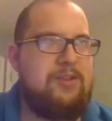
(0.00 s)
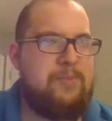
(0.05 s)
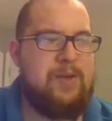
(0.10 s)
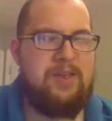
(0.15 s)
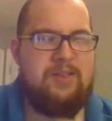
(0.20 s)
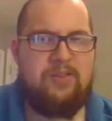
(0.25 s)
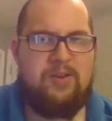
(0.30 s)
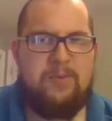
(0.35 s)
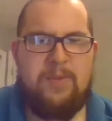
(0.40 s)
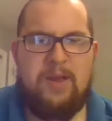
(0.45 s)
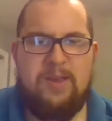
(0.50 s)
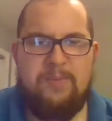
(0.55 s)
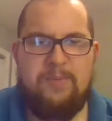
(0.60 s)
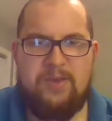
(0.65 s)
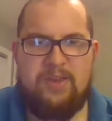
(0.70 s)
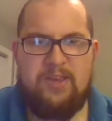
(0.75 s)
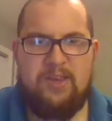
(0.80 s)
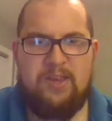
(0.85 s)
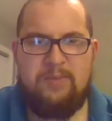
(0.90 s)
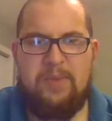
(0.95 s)
There
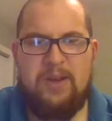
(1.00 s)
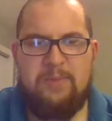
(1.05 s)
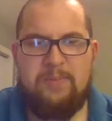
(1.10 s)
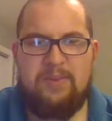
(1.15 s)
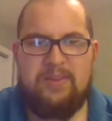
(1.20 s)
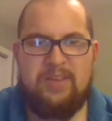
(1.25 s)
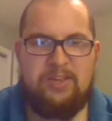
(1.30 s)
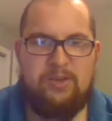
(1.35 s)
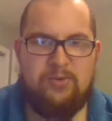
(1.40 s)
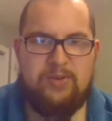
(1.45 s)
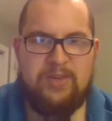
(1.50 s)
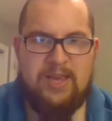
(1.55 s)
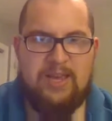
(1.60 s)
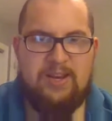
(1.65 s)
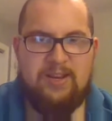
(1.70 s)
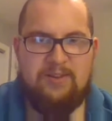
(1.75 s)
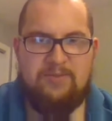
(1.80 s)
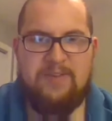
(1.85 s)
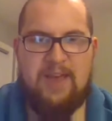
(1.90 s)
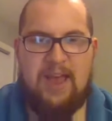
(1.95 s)
might be. It might be that
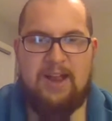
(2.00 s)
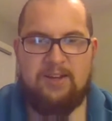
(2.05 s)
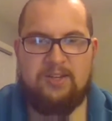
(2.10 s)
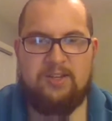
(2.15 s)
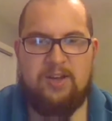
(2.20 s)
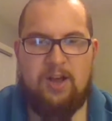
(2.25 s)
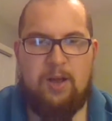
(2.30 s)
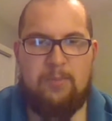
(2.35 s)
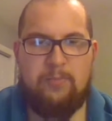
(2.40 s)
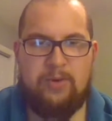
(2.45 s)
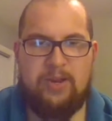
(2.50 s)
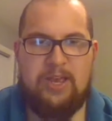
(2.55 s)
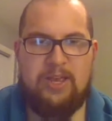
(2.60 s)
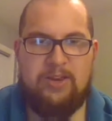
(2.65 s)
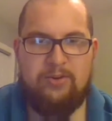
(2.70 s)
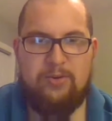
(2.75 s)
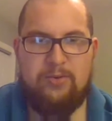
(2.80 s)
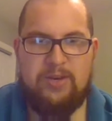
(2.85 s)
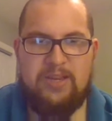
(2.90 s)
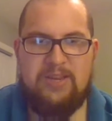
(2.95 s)
you can in fact
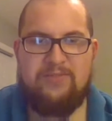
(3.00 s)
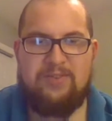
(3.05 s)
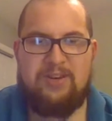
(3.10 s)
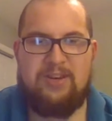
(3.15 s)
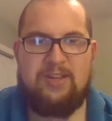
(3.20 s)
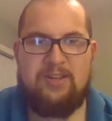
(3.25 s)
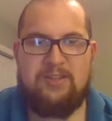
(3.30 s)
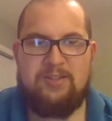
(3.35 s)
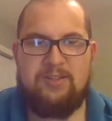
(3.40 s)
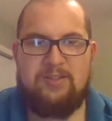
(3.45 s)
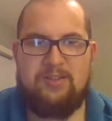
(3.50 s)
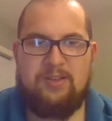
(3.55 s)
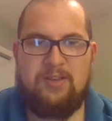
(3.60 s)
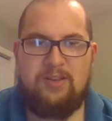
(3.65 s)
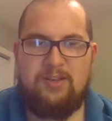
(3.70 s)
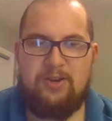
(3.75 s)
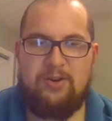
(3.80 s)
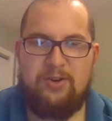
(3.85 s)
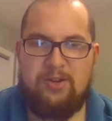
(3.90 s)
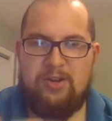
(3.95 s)
comprehend your own evenness.
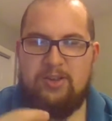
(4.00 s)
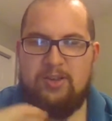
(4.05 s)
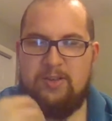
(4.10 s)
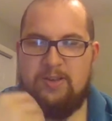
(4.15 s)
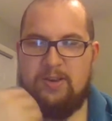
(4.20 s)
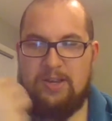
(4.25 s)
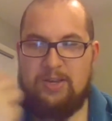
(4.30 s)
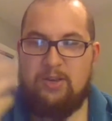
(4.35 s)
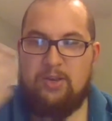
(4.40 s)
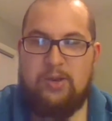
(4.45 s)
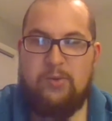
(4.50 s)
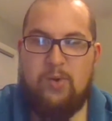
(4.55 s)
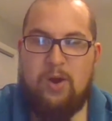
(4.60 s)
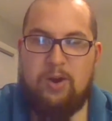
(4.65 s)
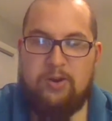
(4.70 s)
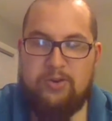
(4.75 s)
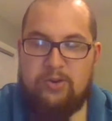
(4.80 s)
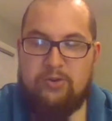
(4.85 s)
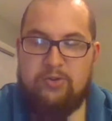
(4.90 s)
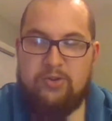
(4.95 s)
You
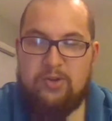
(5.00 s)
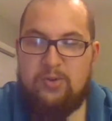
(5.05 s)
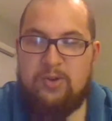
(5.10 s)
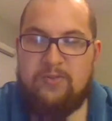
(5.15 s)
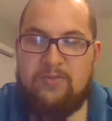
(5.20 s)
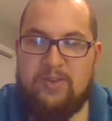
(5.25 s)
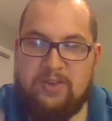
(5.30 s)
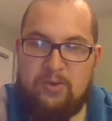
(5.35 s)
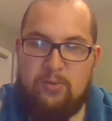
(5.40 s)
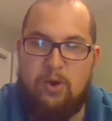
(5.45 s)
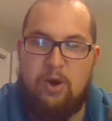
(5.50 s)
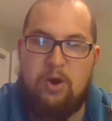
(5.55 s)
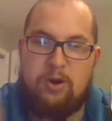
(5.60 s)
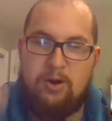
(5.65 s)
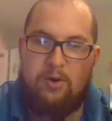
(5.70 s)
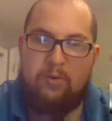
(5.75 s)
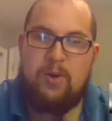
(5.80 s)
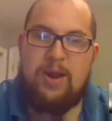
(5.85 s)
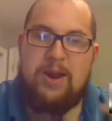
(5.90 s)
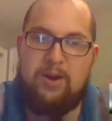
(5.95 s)
are
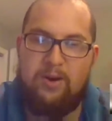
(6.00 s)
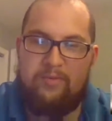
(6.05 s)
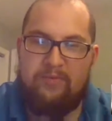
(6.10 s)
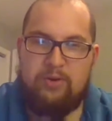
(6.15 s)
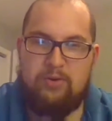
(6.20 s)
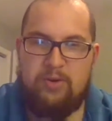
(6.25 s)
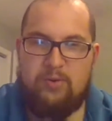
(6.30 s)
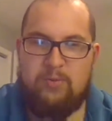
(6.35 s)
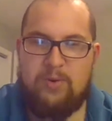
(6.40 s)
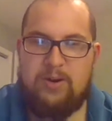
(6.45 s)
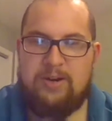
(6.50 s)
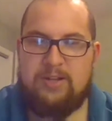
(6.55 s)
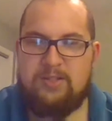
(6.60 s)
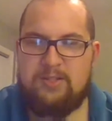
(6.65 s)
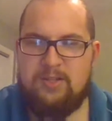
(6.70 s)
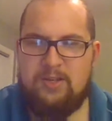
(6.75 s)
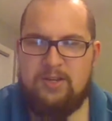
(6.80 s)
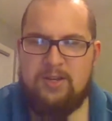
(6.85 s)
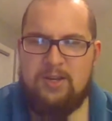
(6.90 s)
aware of your own awareness.